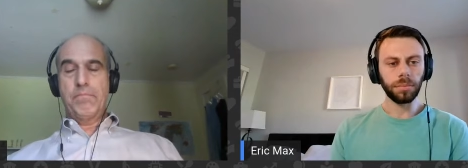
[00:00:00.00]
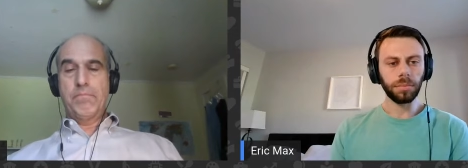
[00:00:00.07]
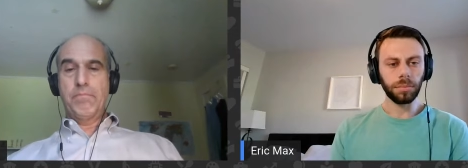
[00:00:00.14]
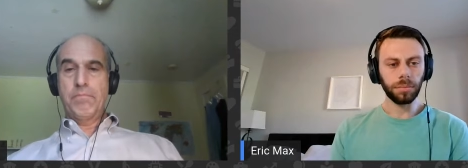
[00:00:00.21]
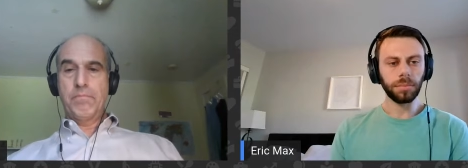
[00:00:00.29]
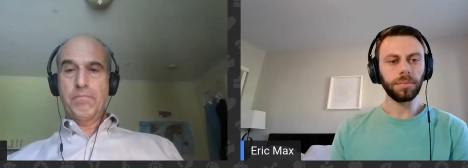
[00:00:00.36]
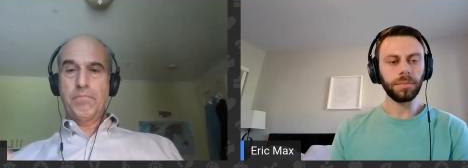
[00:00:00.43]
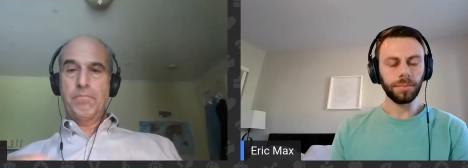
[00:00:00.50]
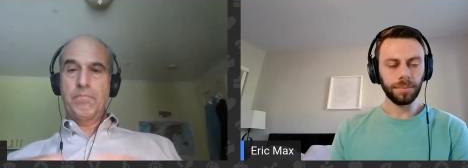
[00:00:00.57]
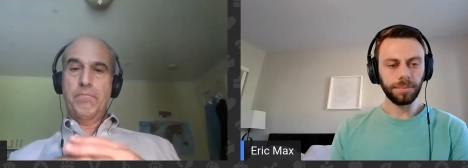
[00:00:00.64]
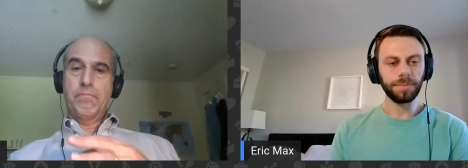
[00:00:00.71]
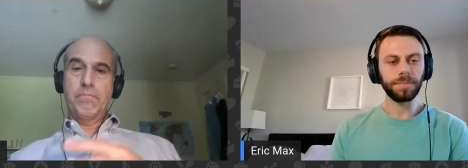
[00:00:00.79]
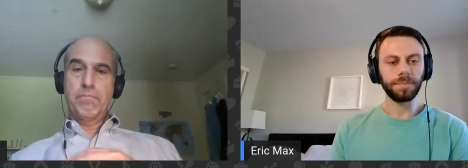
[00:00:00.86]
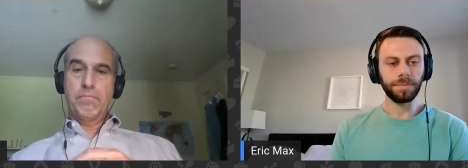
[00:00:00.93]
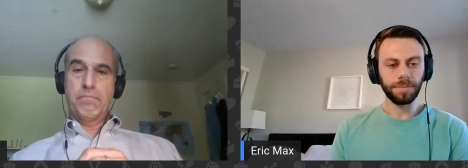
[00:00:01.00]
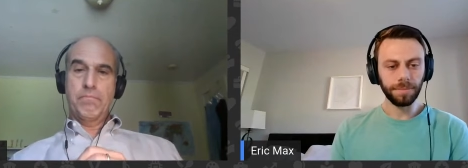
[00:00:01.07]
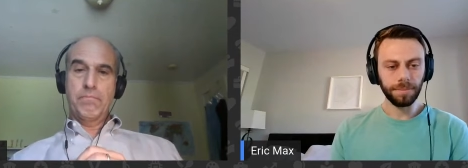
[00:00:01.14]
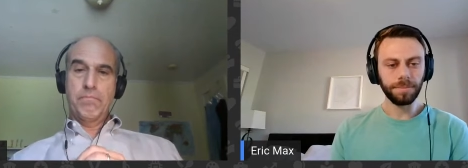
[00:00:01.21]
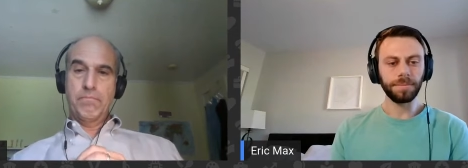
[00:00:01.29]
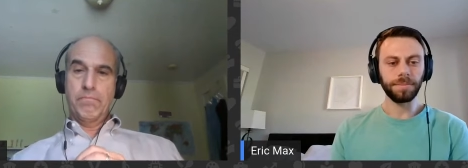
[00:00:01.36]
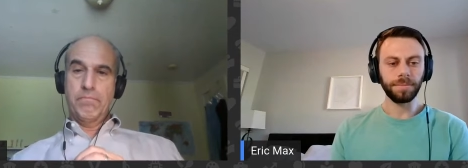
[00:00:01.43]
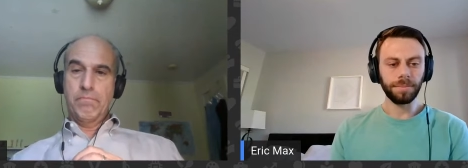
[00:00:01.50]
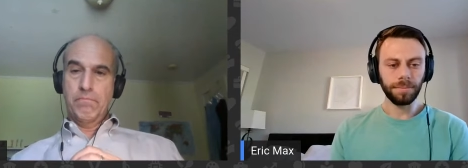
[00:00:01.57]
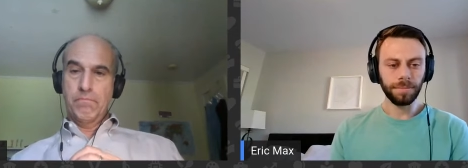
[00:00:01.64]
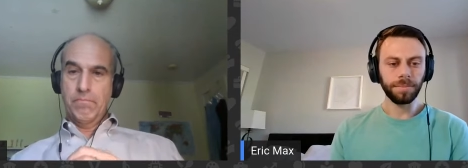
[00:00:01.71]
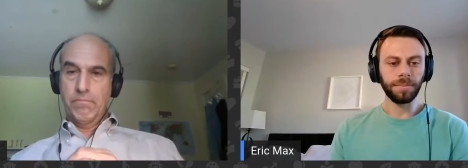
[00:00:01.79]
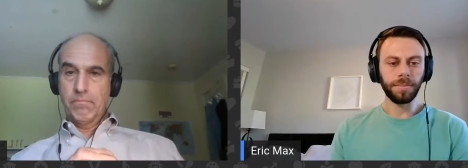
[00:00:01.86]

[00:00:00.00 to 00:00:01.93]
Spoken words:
No one is speaking in this clip.